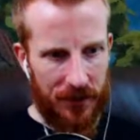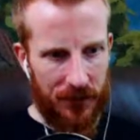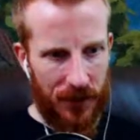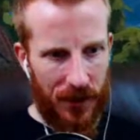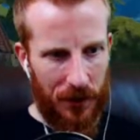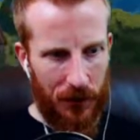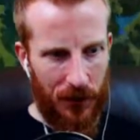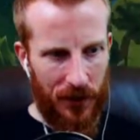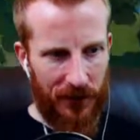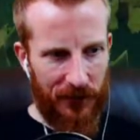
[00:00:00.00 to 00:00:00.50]
So
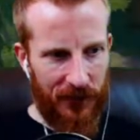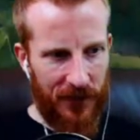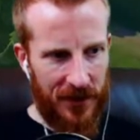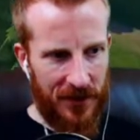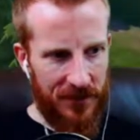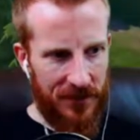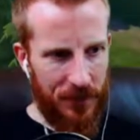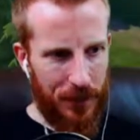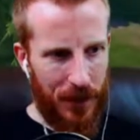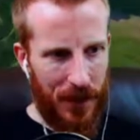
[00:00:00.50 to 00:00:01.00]
I want to
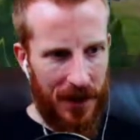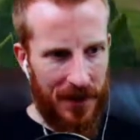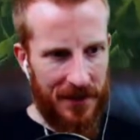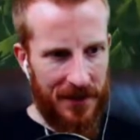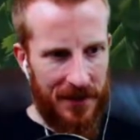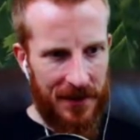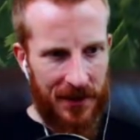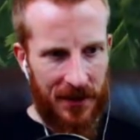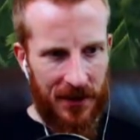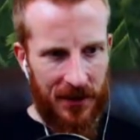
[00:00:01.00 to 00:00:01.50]
find a spot
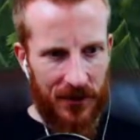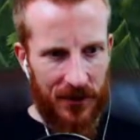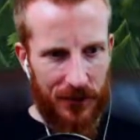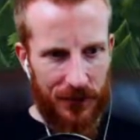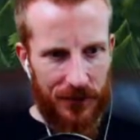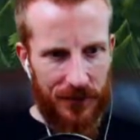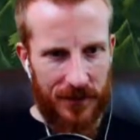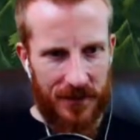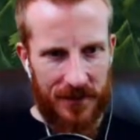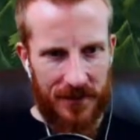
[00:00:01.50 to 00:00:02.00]

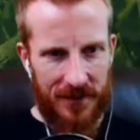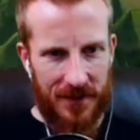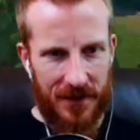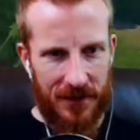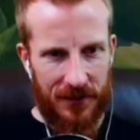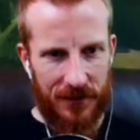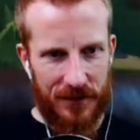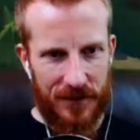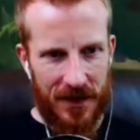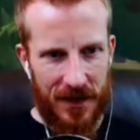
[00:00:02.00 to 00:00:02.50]
close to the
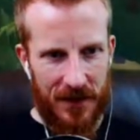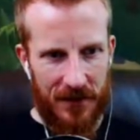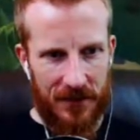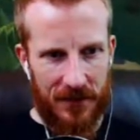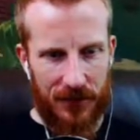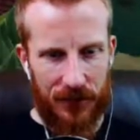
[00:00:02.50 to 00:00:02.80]
center of town.